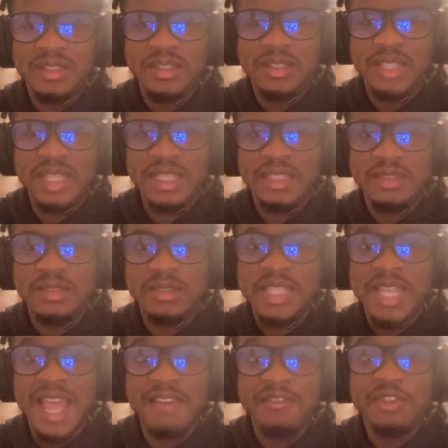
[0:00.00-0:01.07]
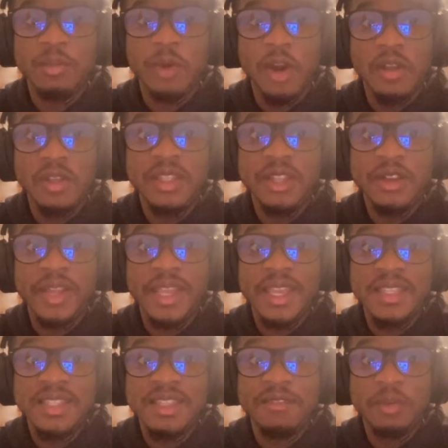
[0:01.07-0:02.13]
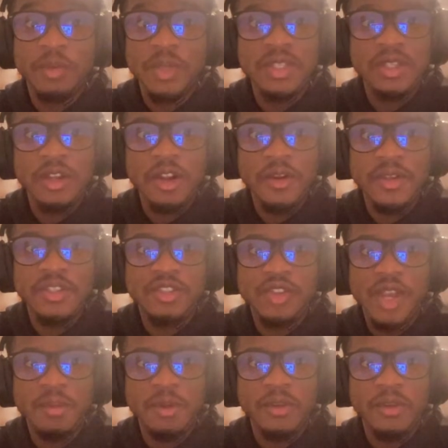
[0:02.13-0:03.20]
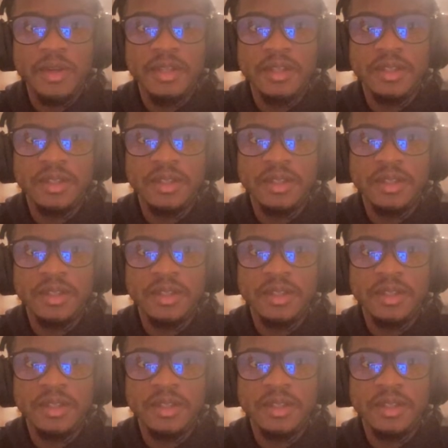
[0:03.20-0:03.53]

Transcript: like to have the ball in their hands. If it wasn't Curry, it's Draymond, right?